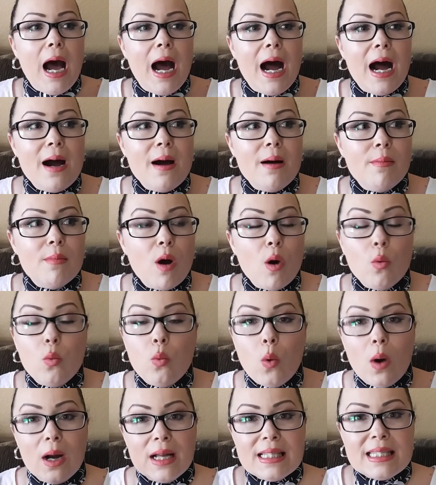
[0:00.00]

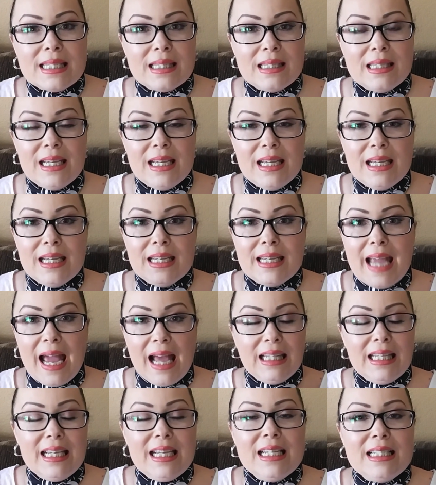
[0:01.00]
once the
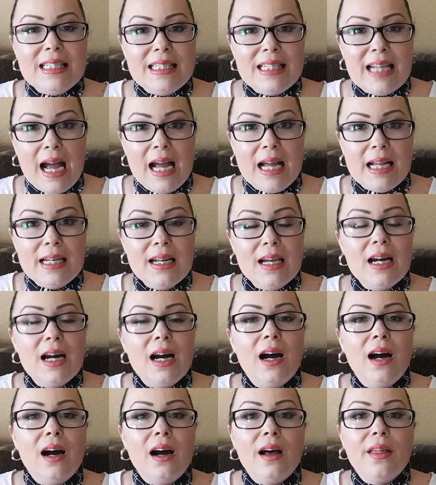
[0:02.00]
galley is done,
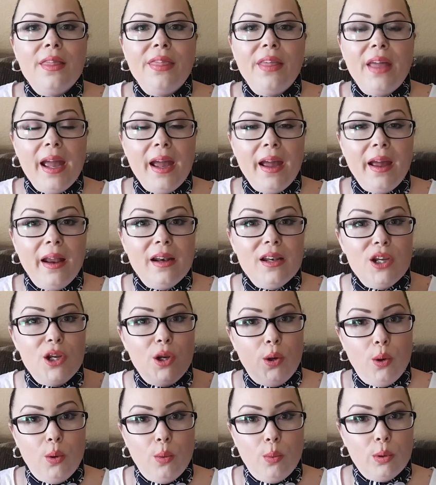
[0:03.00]
then
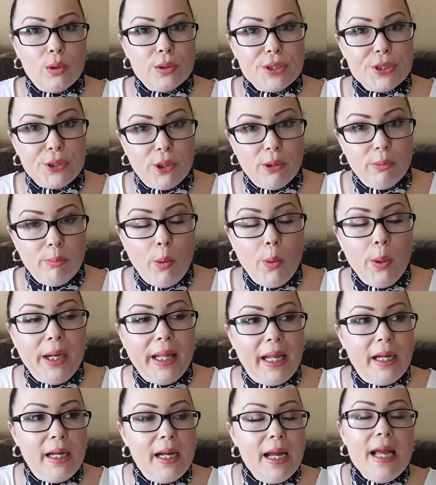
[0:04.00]
you will start
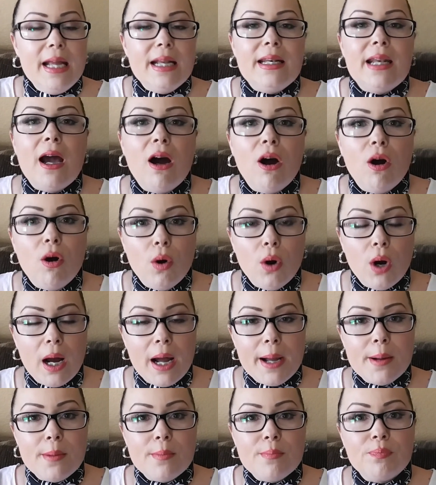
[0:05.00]
boarding.
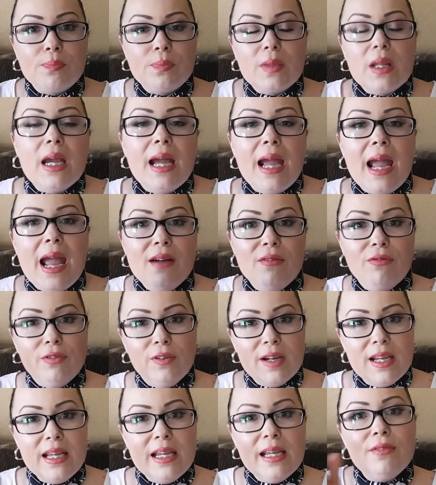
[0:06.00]
Now,
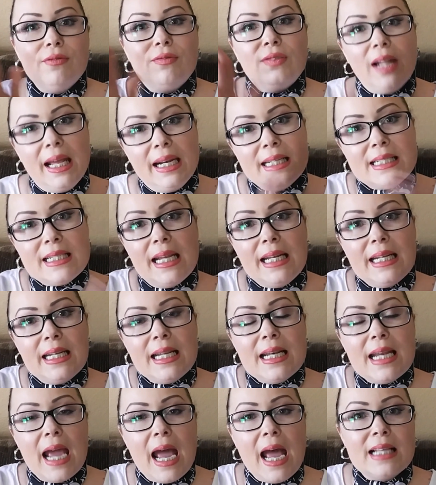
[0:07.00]
every flight
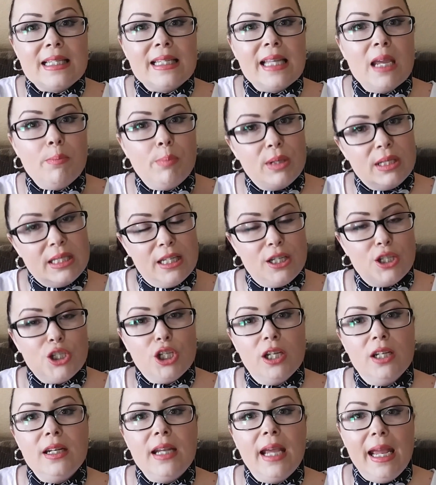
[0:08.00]
attendant has a
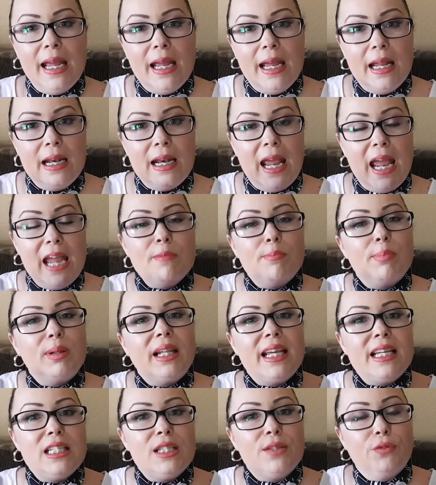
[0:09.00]
position and a
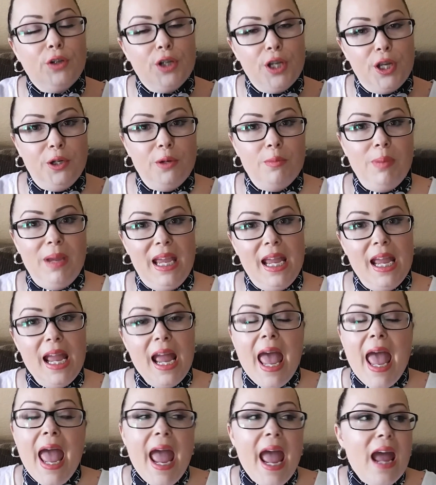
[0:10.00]
place for you to be.
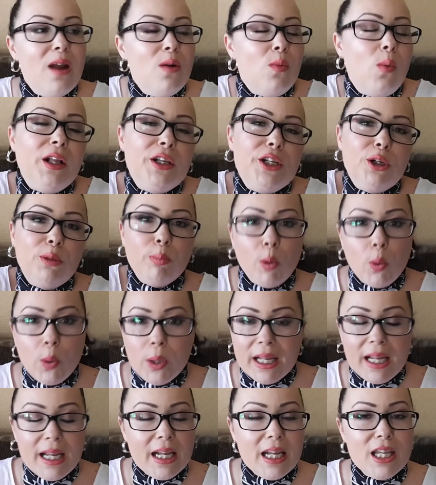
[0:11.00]
And while you're
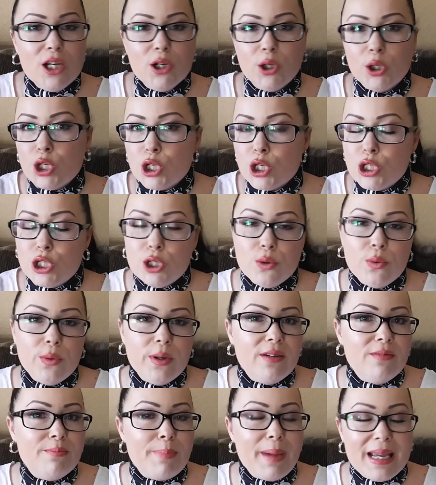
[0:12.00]
boarding, you're just
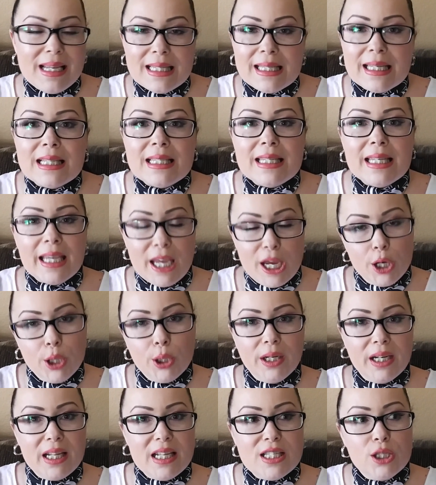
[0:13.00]
doing basic
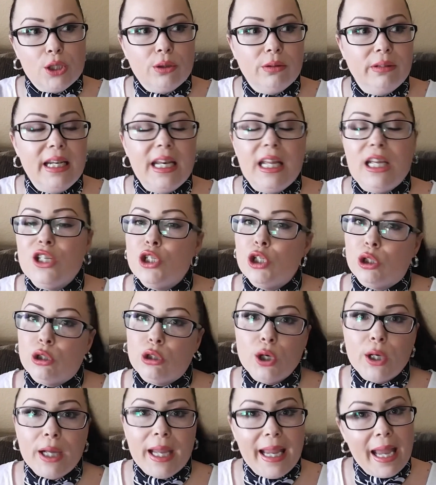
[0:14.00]
security screenings. You're
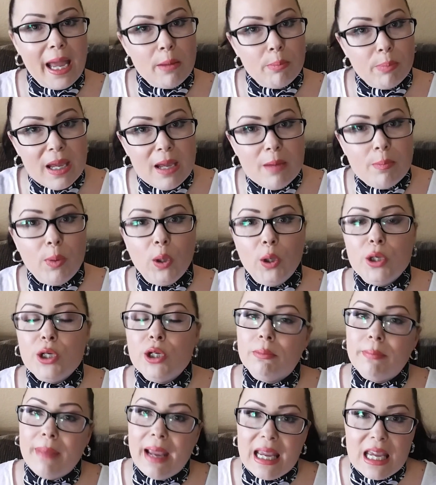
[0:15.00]
looking at people.
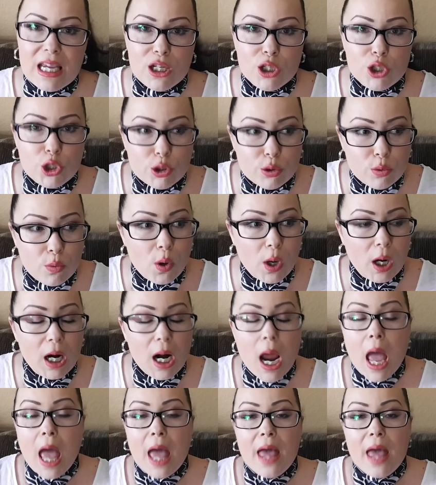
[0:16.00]
You're making sure